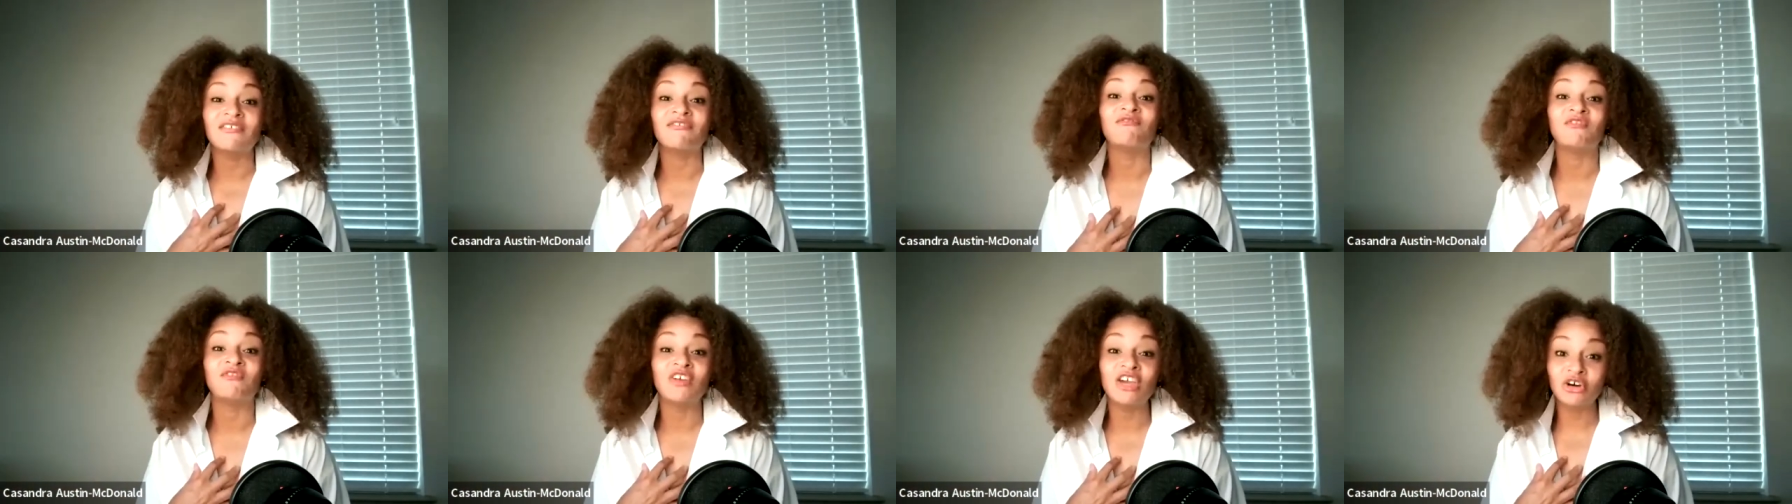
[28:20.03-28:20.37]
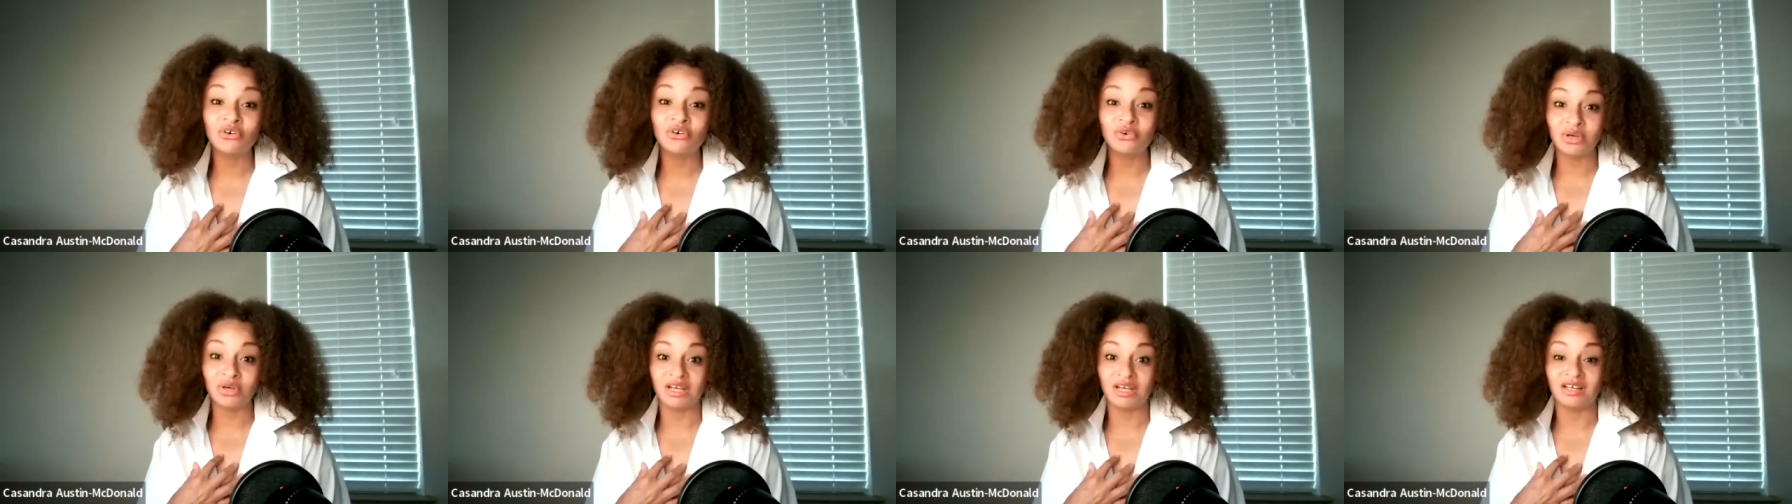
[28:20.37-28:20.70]
it doesn't
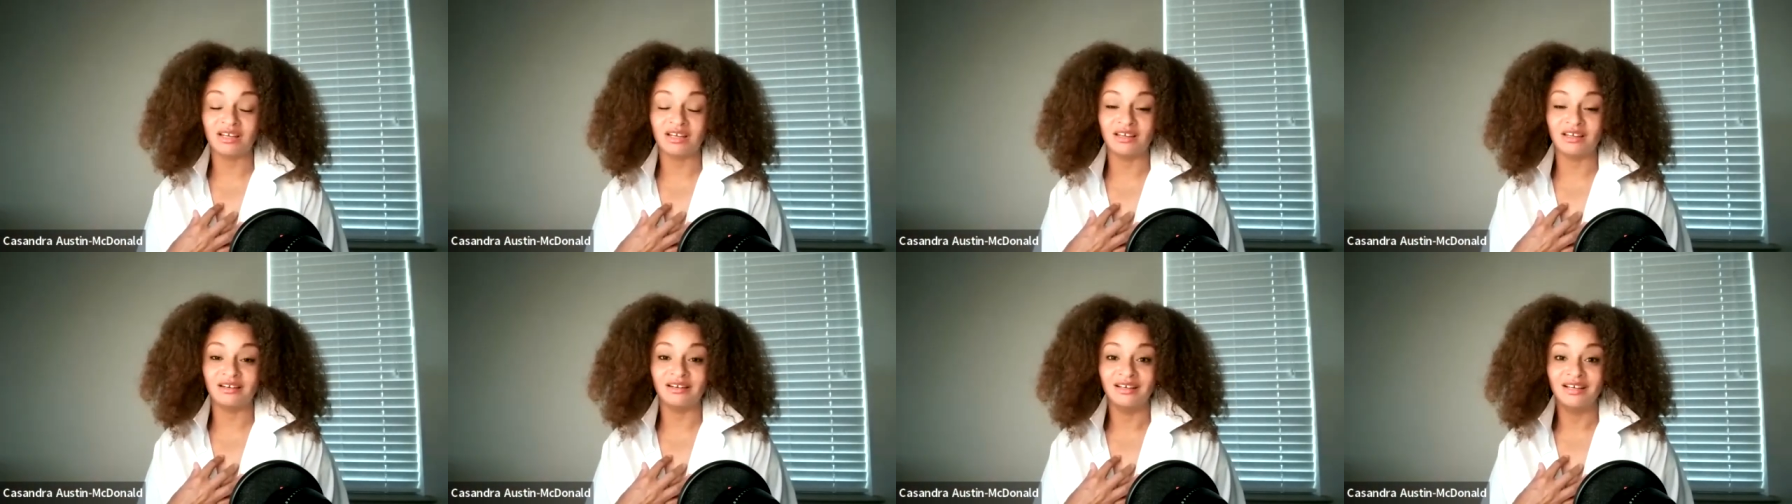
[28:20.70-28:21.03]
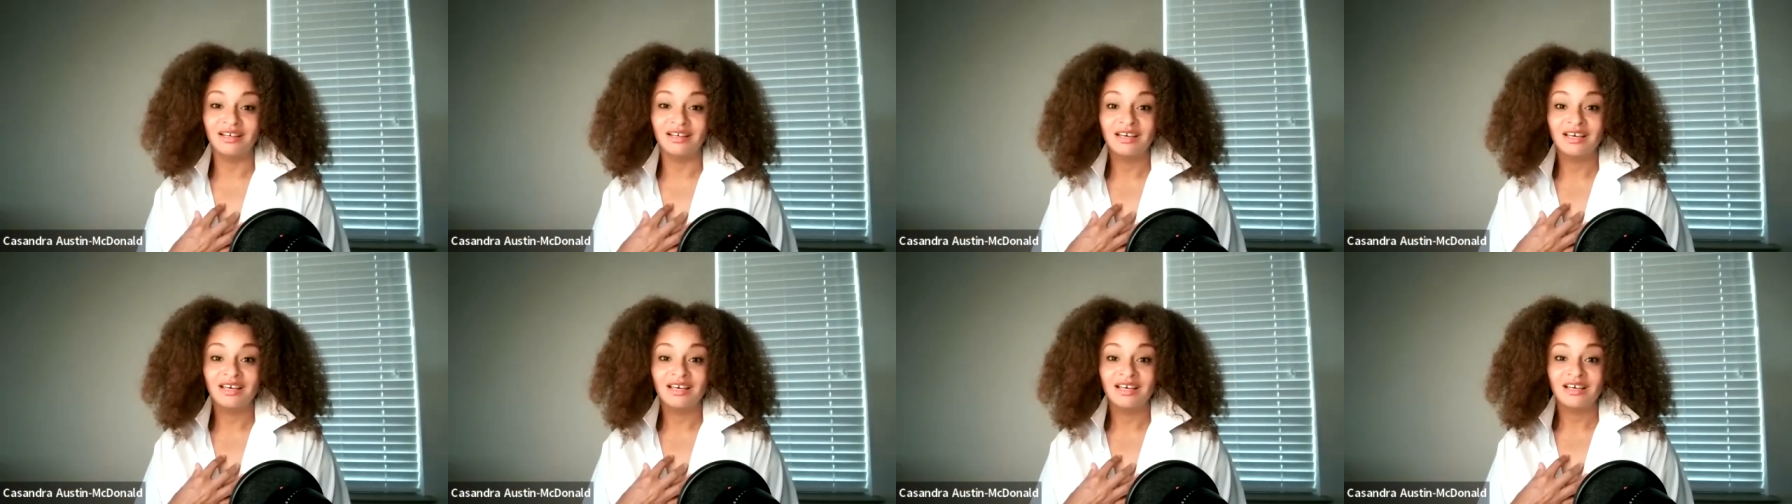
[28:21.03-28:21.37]
feel
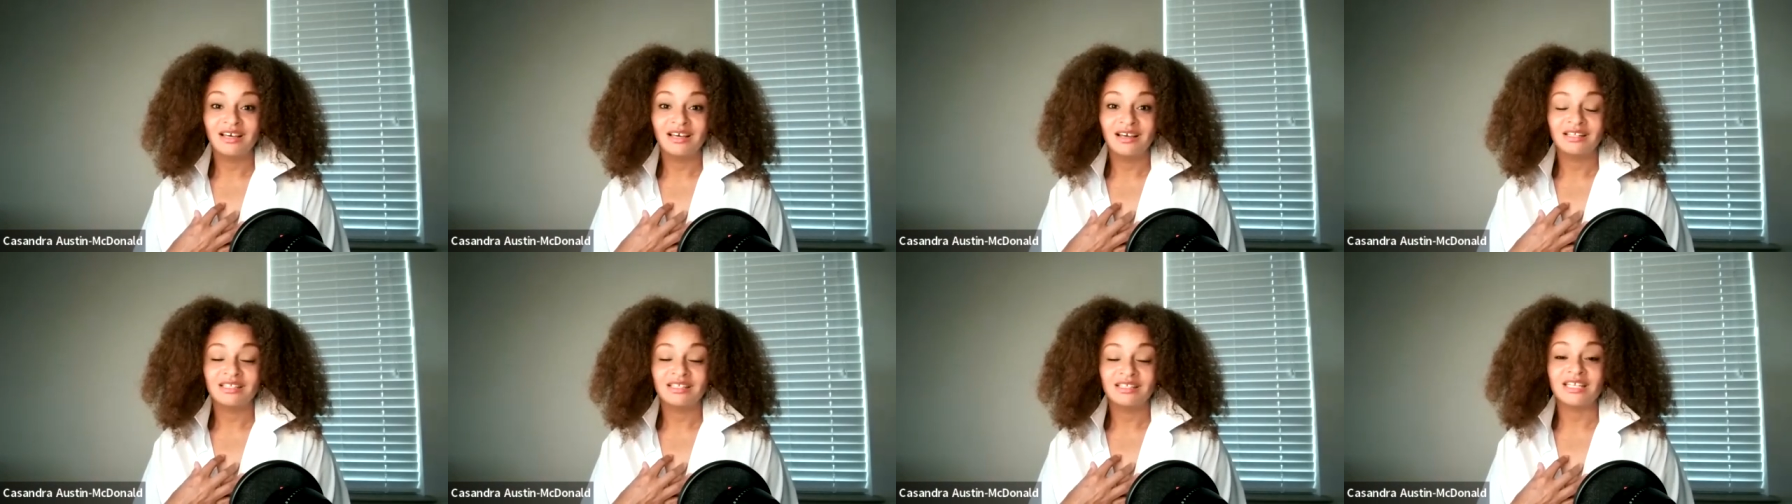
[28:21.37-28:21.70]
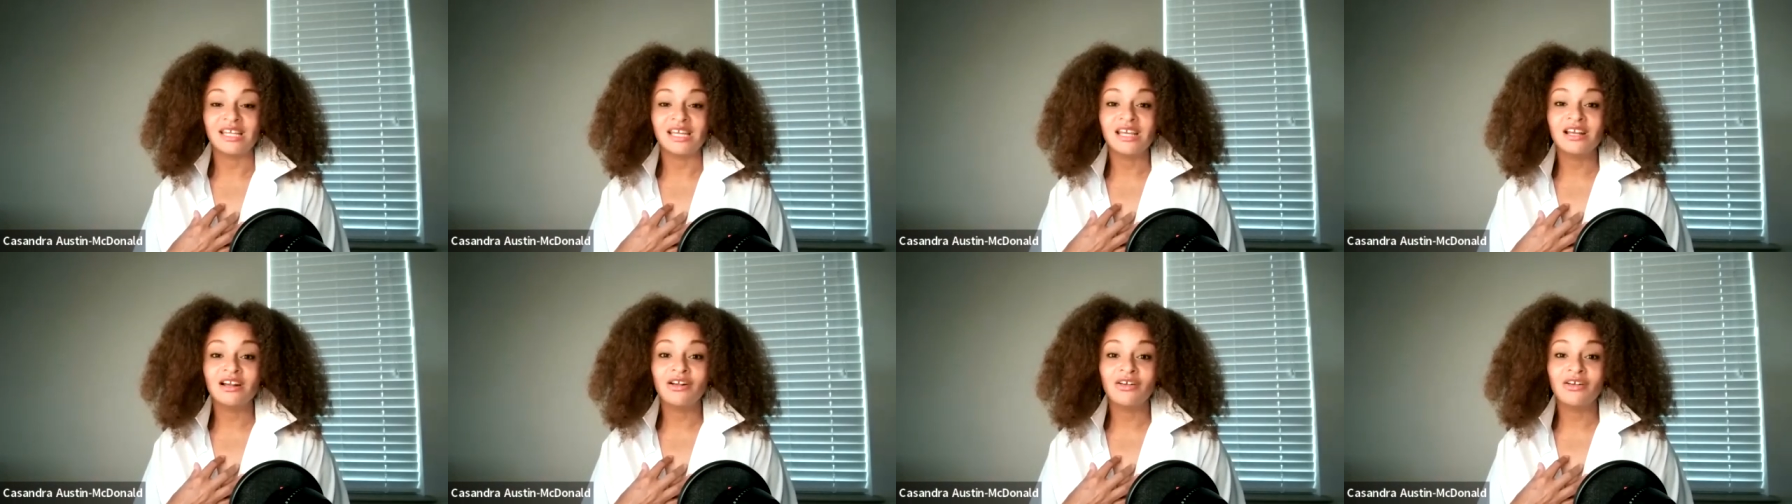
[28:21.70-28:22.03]
good
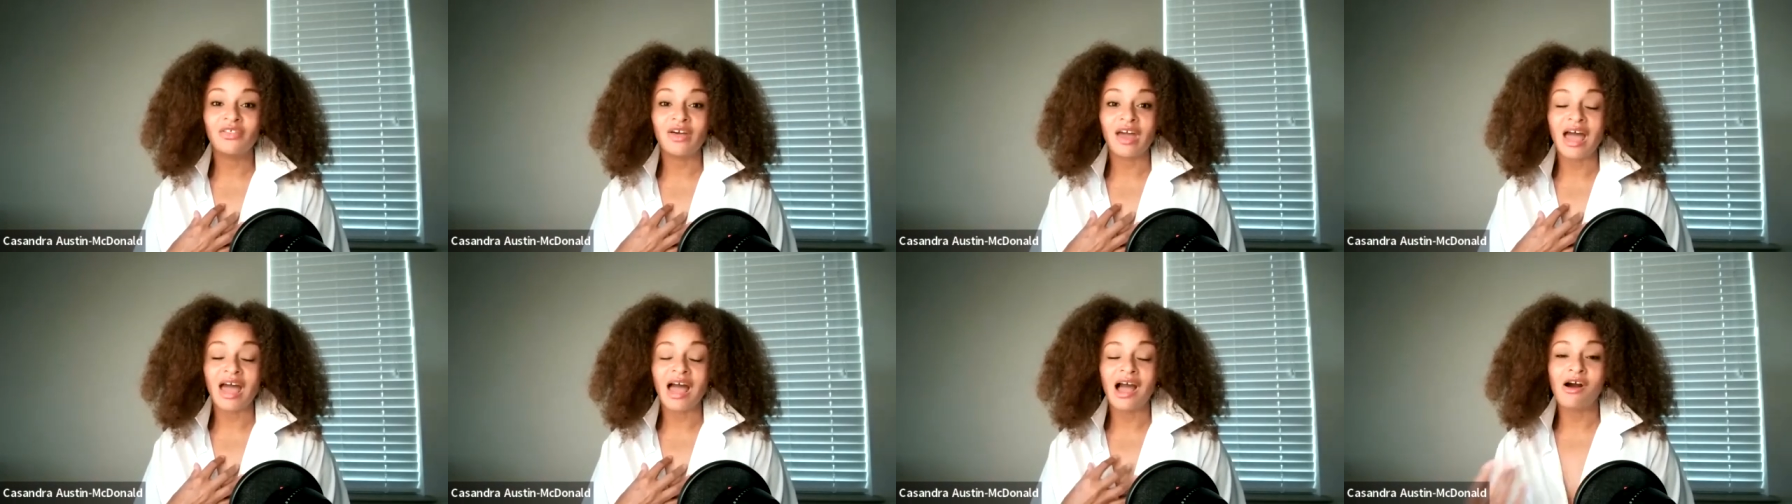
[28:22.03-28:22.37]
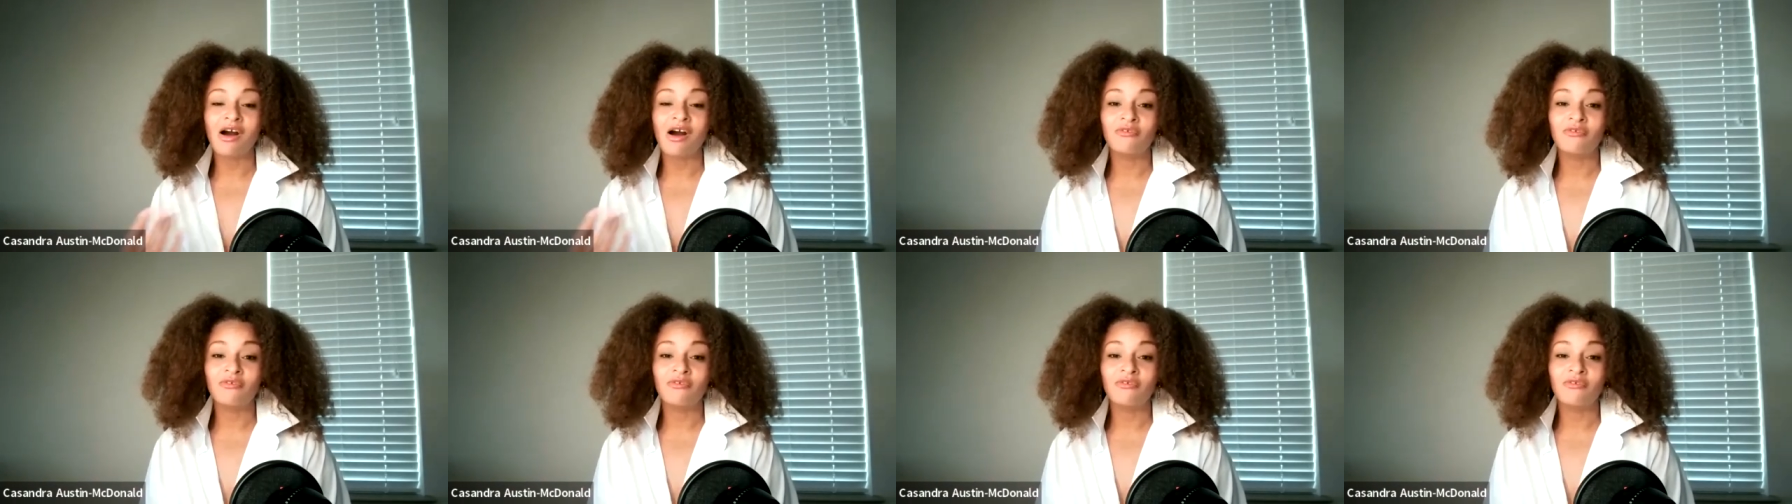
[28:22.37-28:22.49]
to hear that.